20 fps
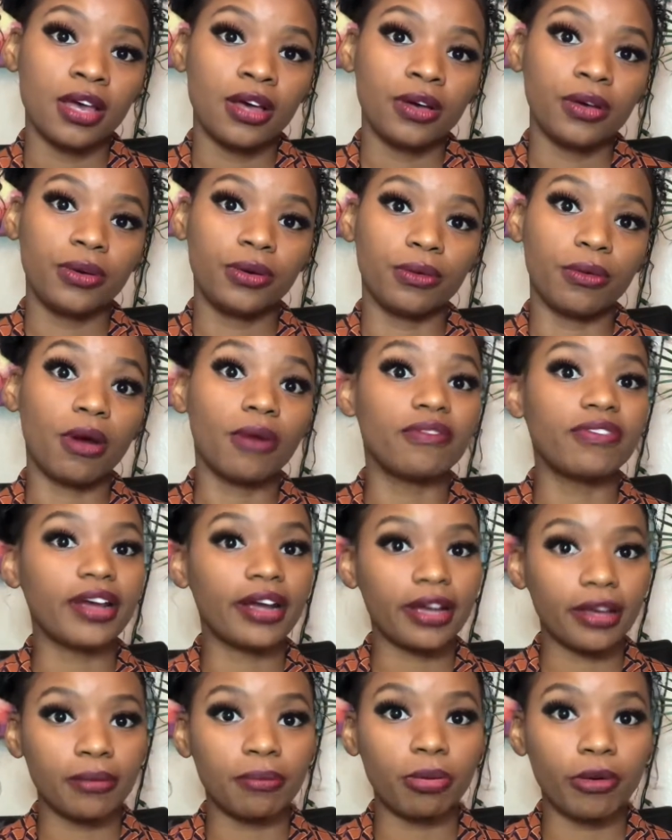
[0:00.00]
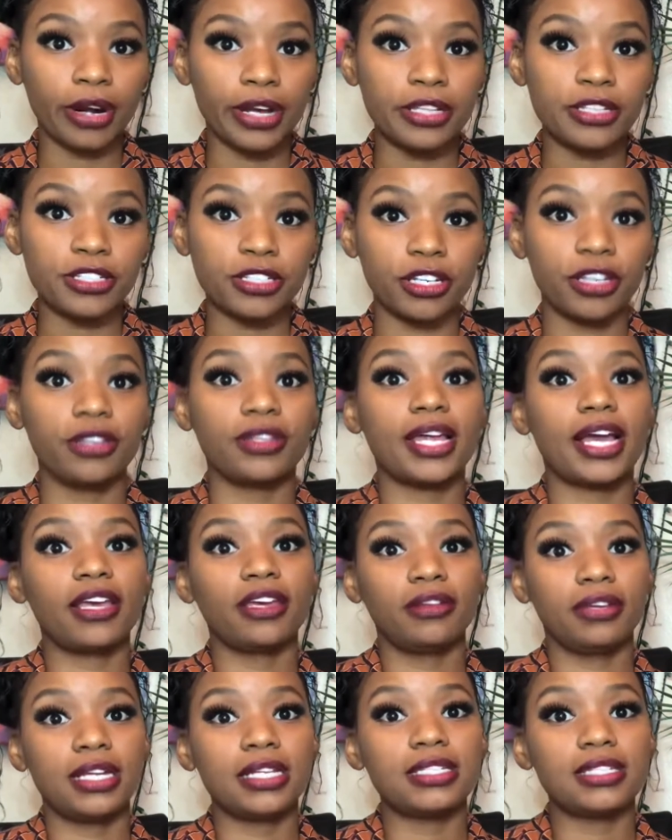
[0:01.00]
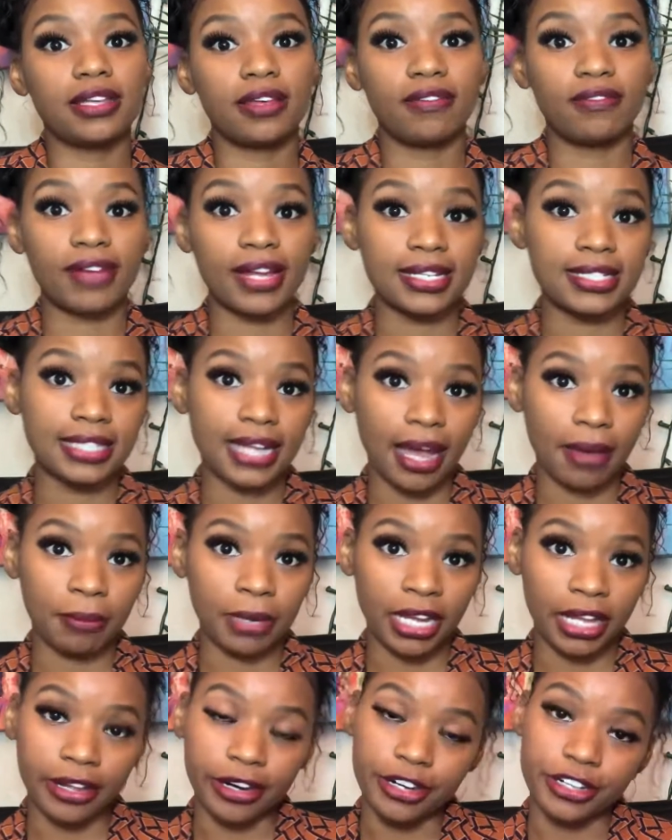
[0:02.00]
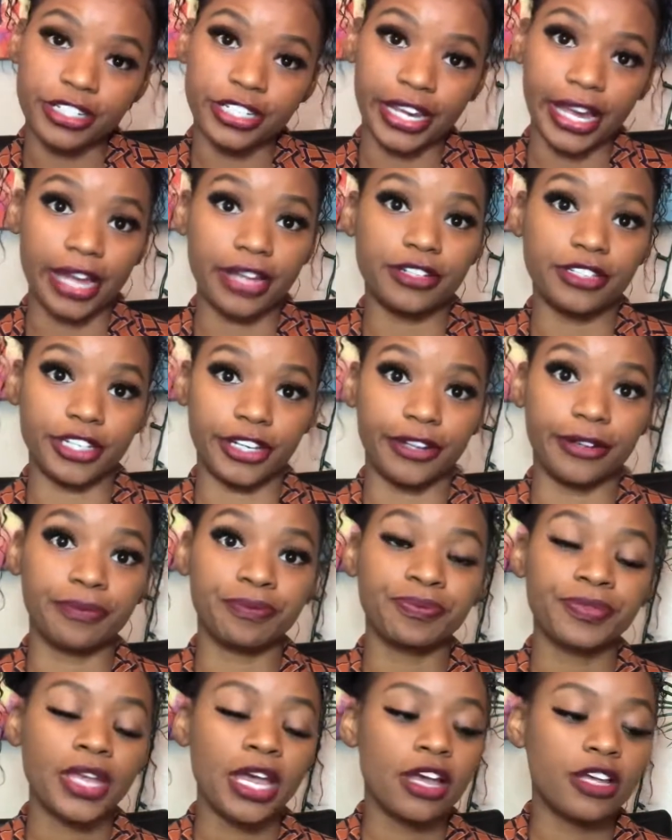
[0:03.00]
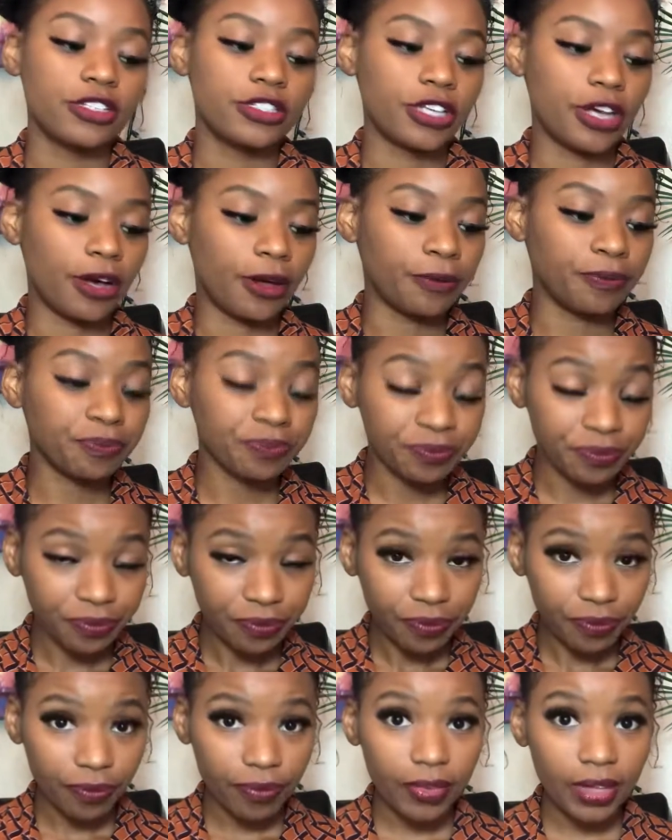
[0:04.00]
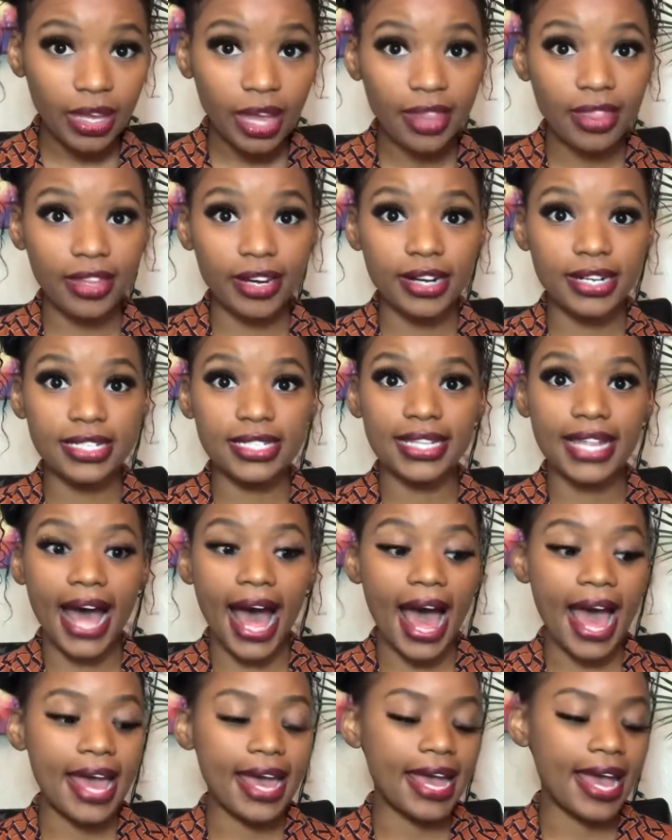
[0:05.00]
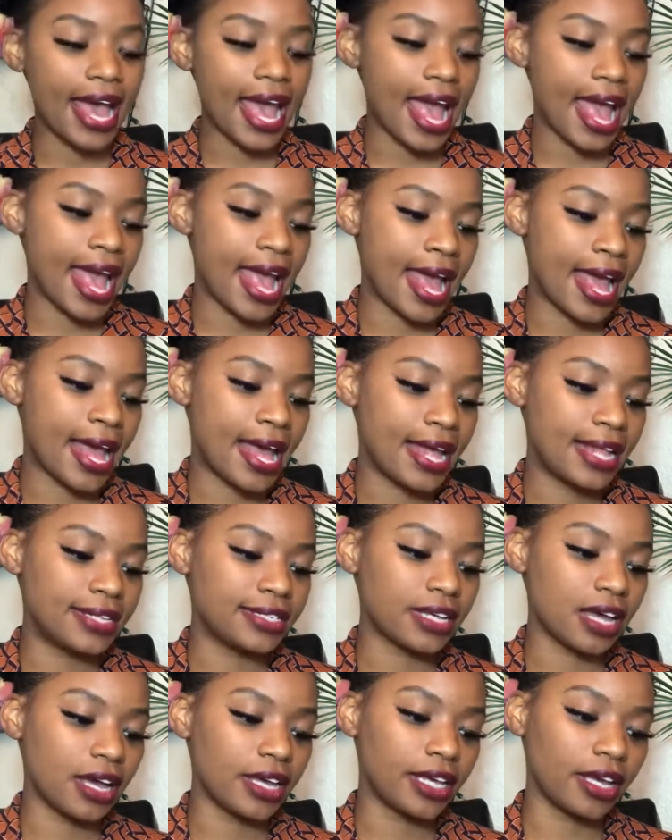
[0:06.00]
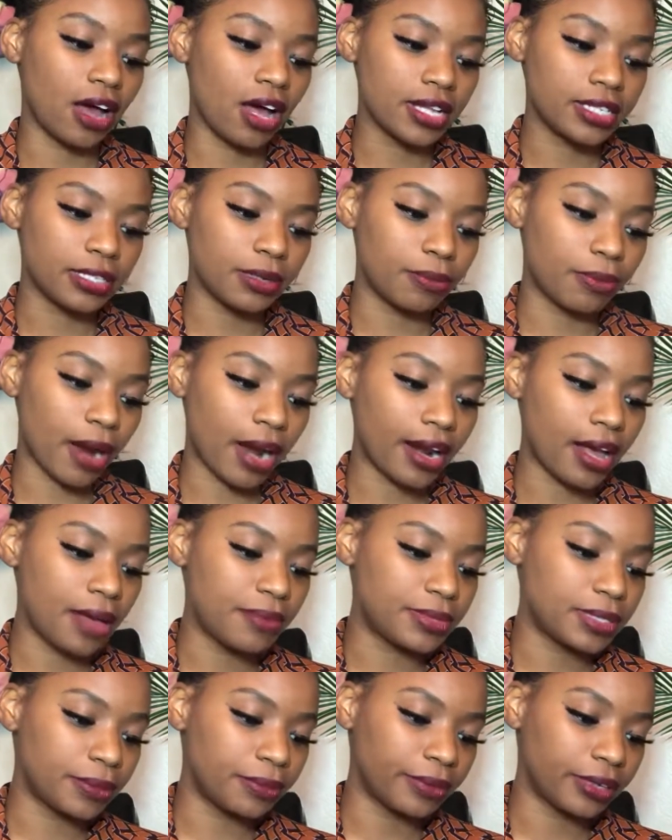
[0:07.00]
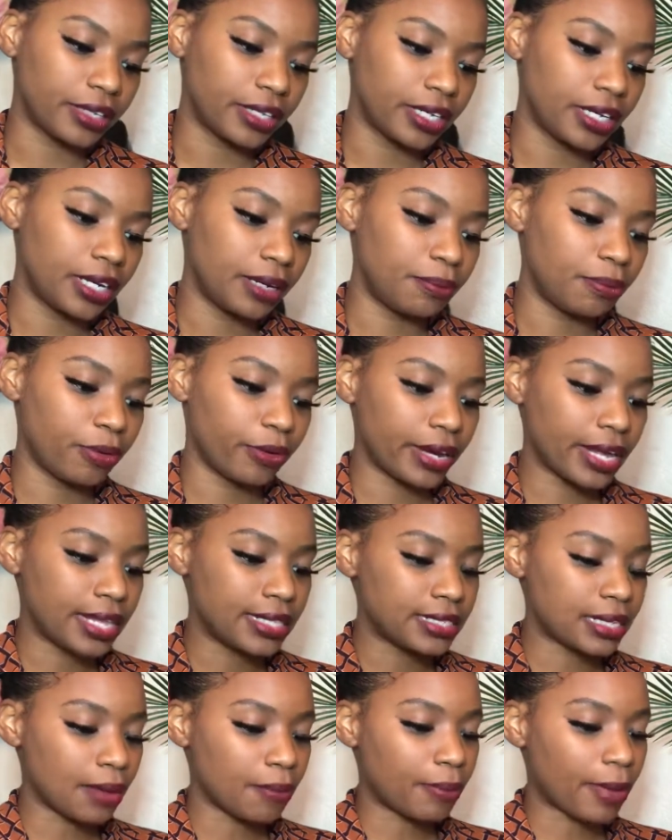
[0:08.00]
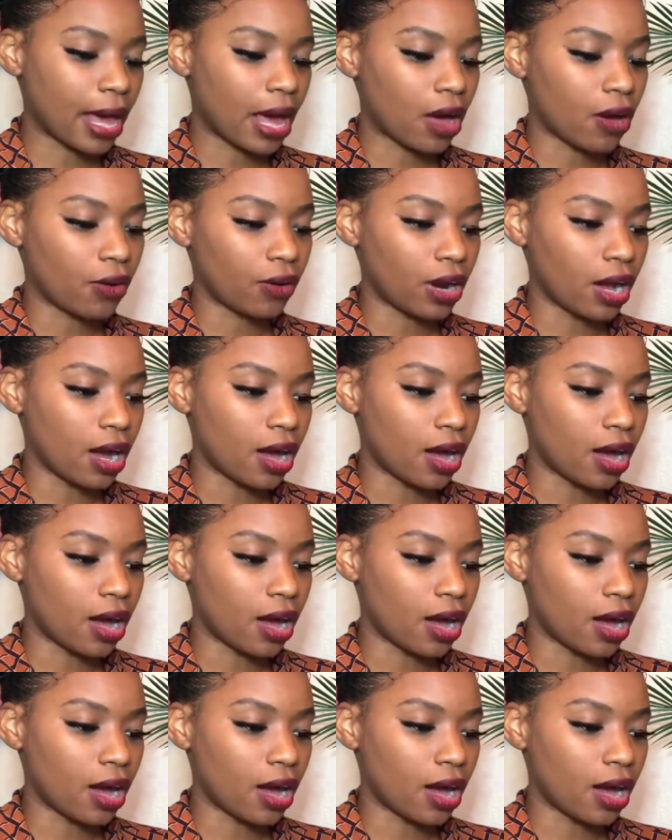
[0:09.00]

who are very important to you that you need to invest time and energy into. So there's that. And he also brought up some really good points about